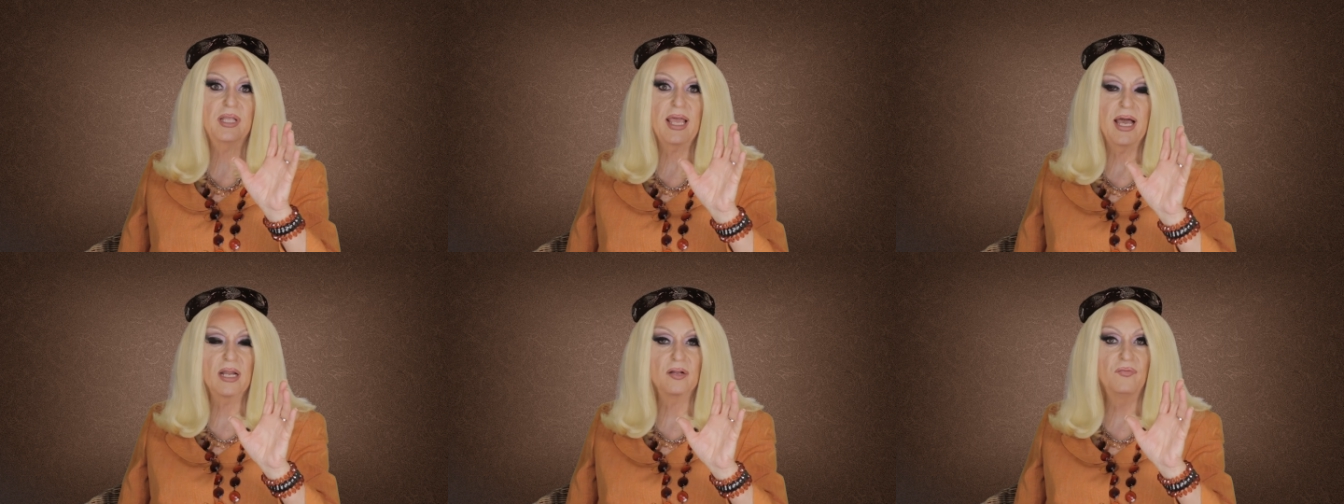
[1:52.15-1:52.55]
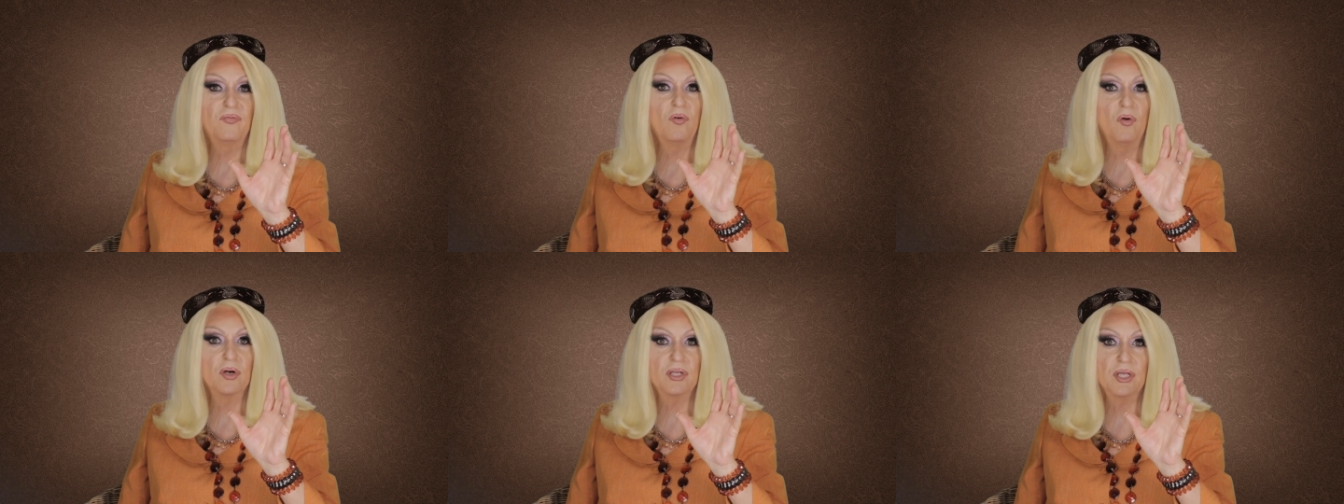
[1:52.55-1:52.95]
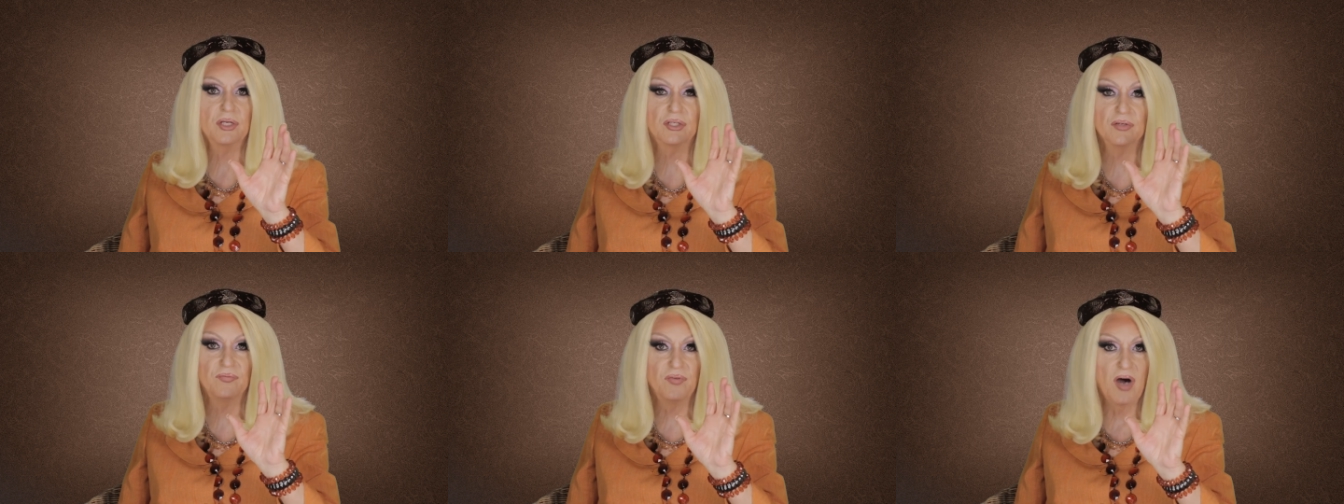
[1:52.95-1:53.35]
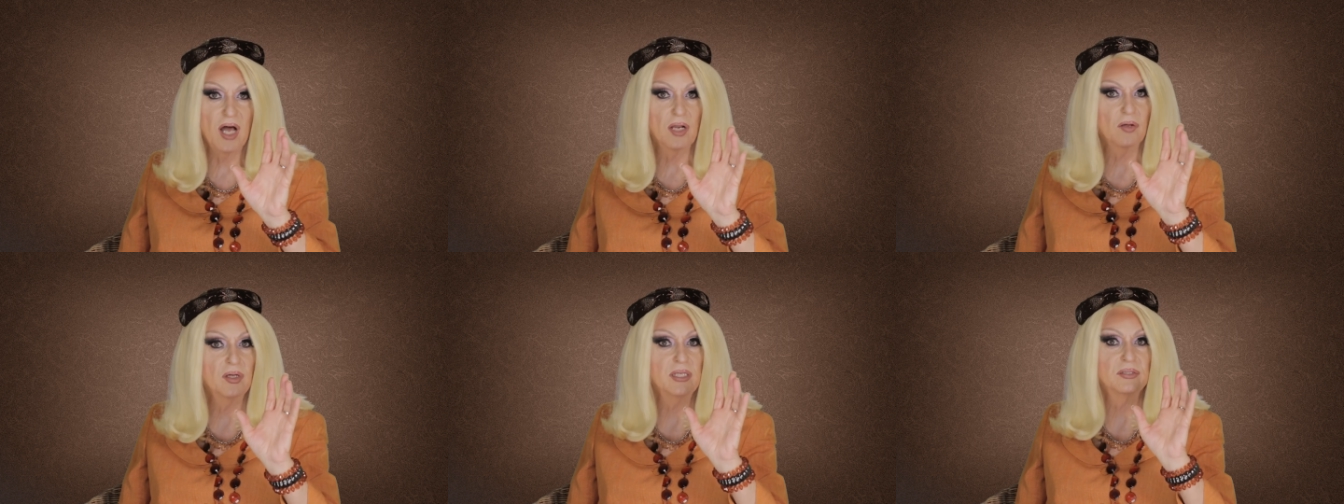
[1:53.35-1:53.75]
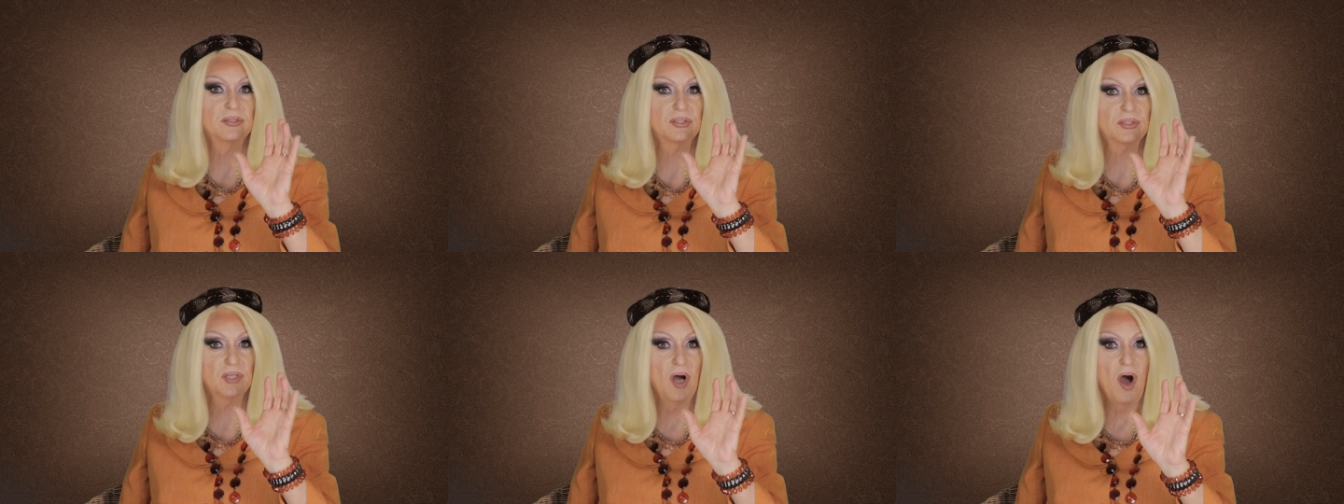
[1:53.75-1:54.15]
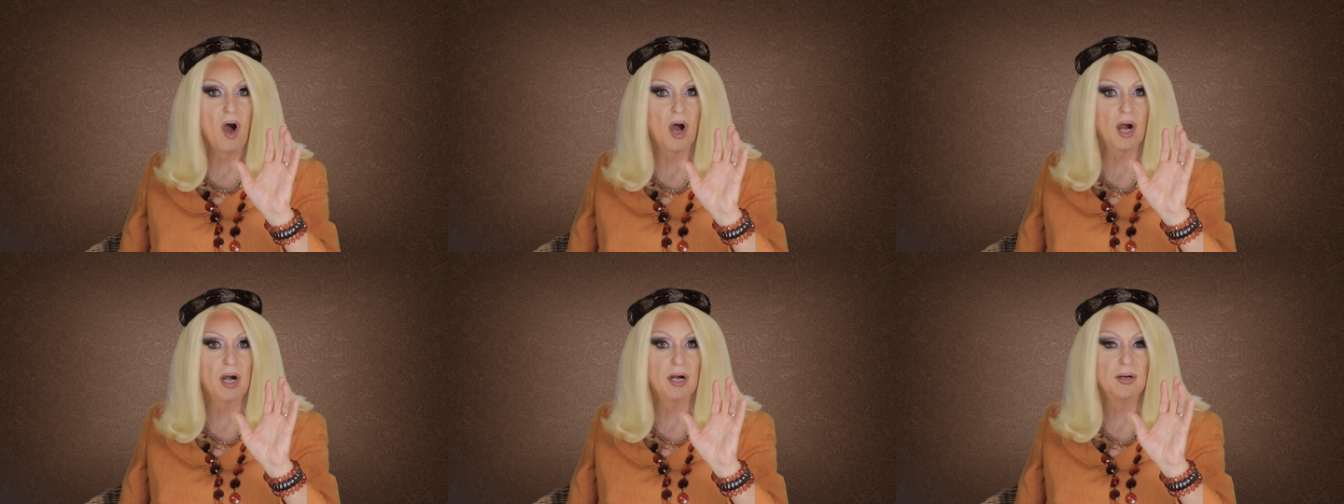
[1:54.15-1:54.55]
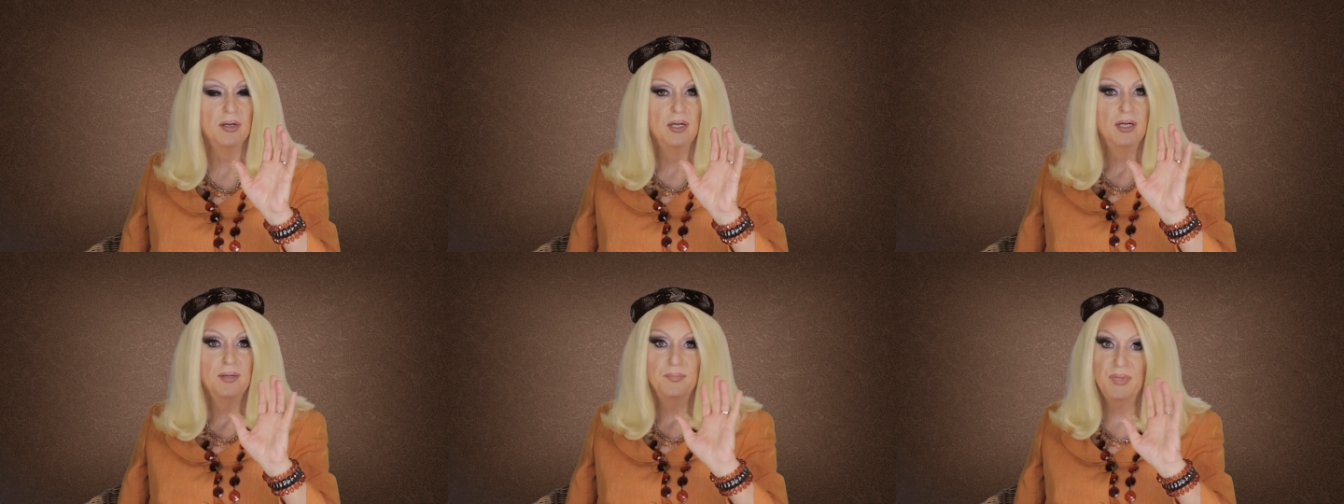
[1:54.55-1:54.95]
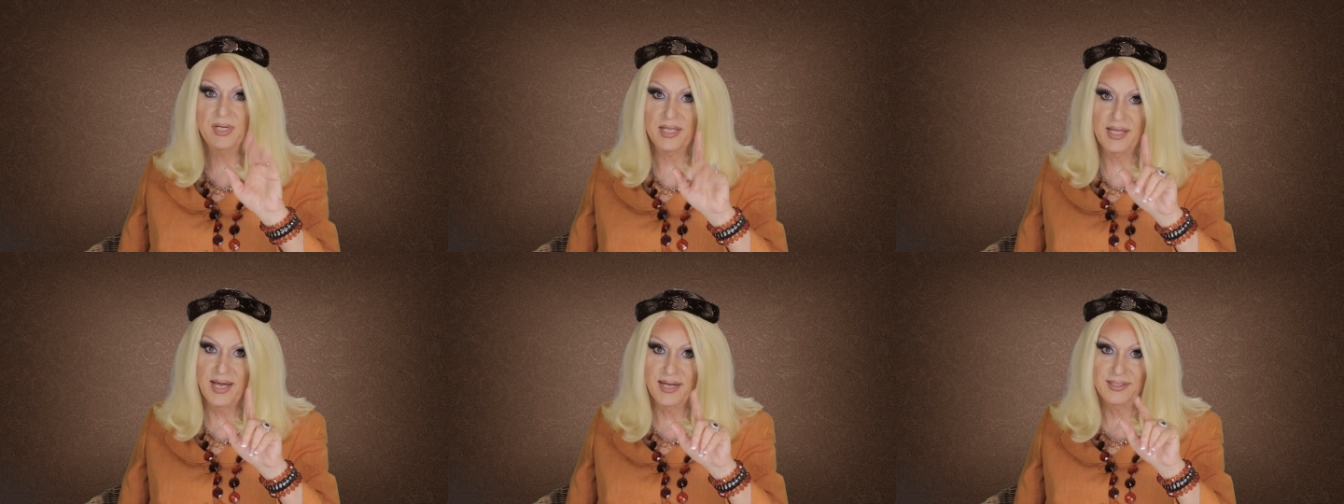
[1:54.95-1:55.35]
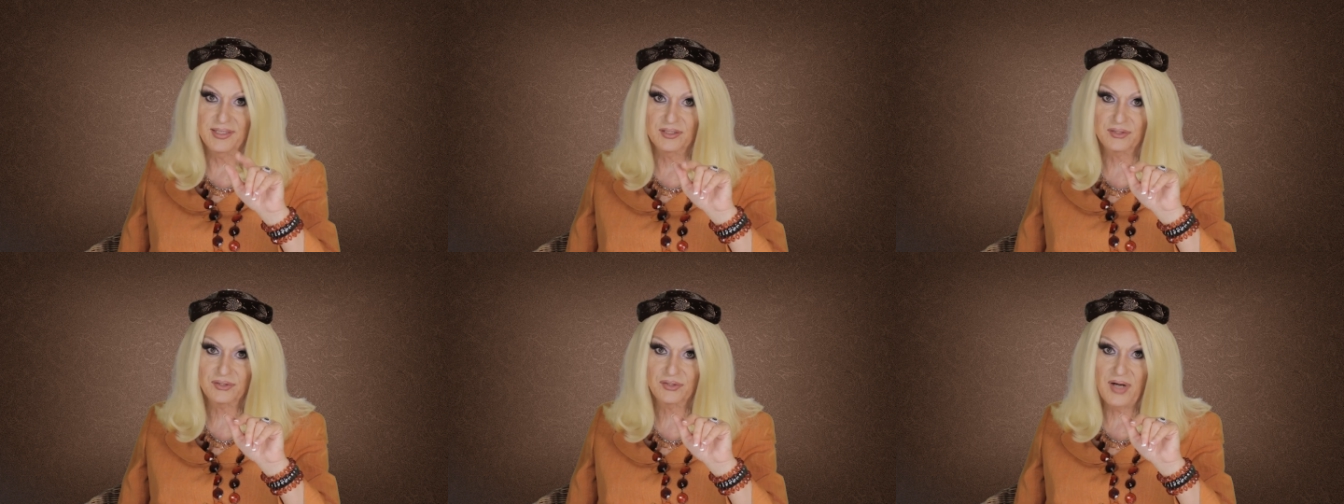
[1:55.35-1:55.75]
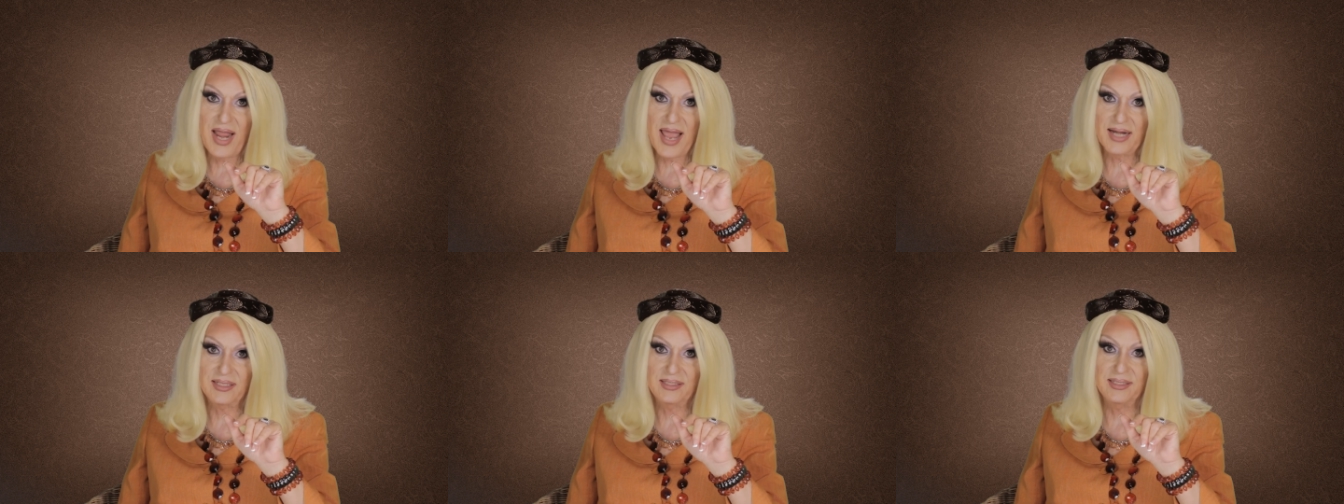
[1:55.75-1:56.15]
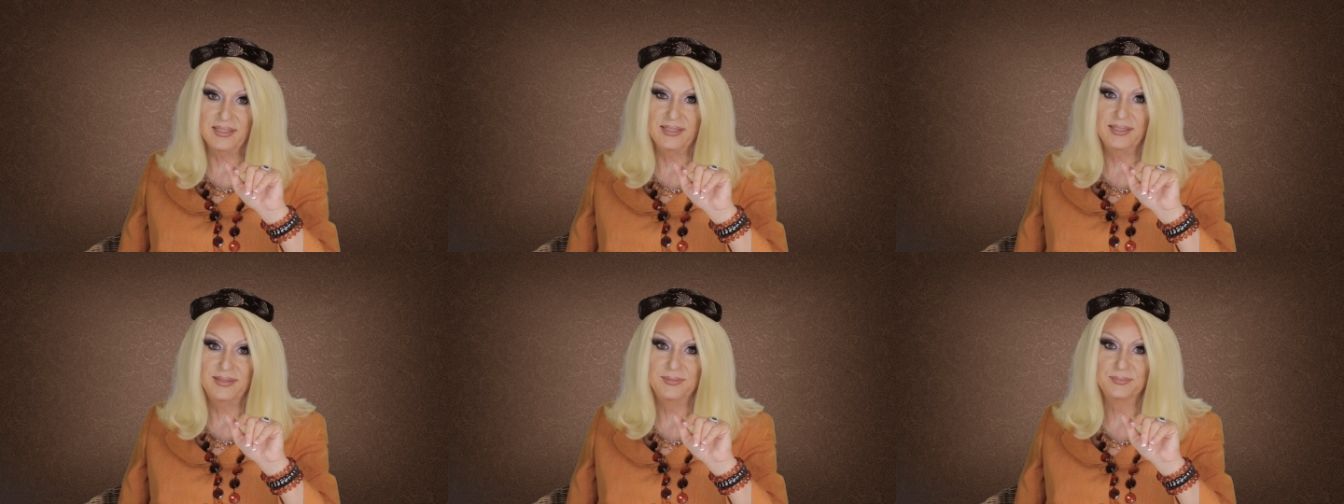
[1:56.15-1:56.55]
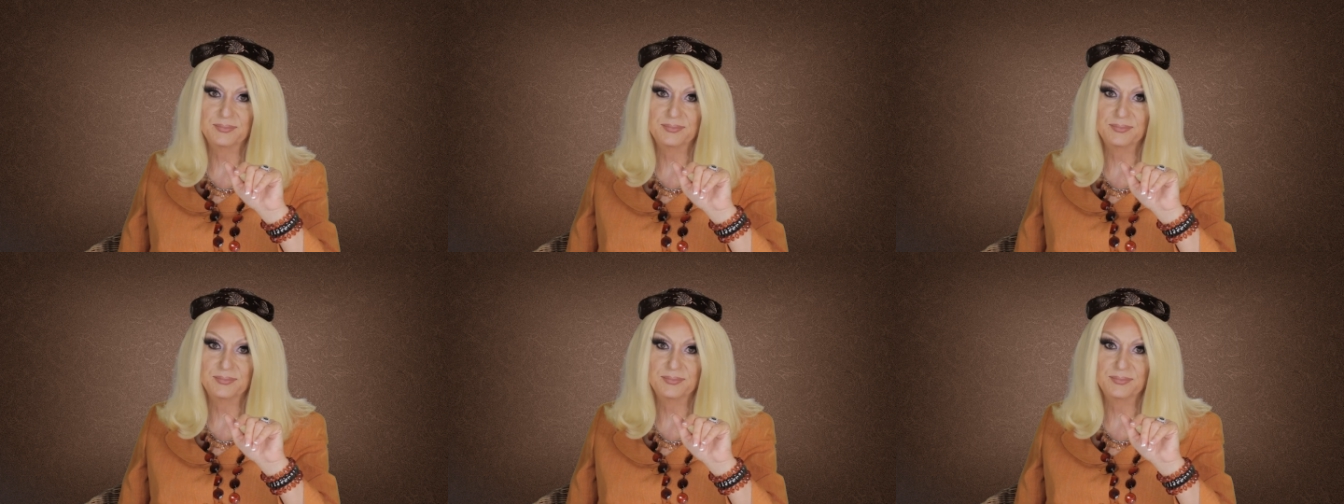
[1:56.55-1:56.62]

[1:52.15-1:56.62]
California to follow his star, but he got distracted.